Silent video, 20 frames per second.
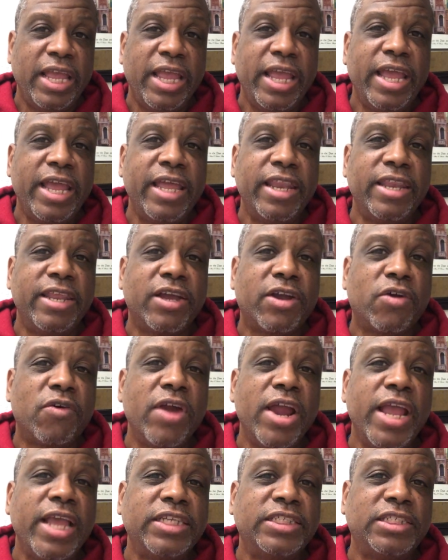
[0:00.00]
and the
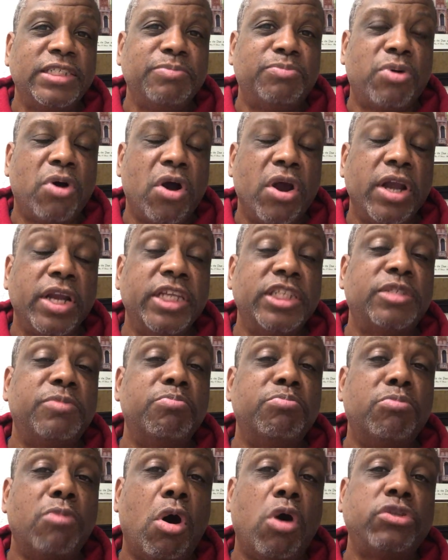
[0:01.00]
crazy part is
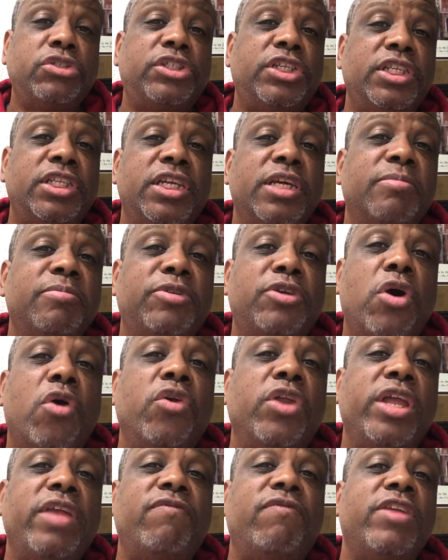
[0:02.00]
most of them
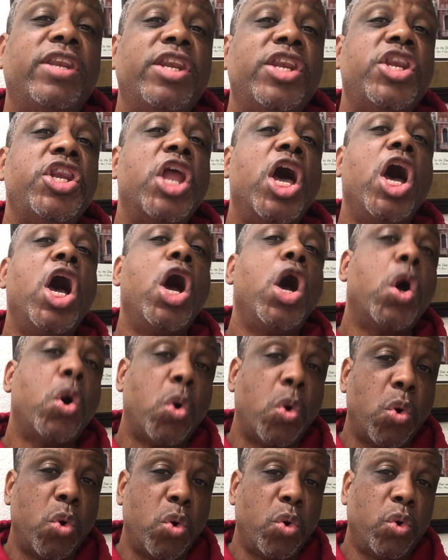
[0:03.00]
don't even
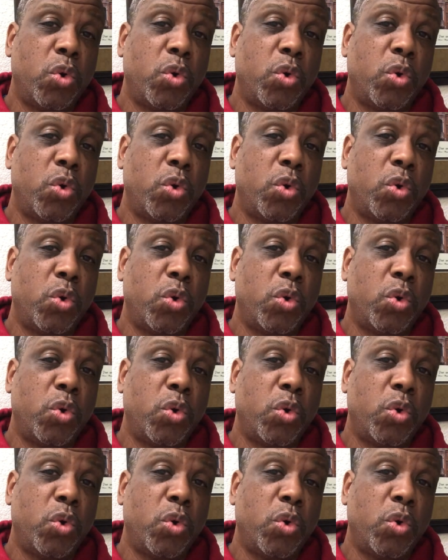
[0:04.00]
know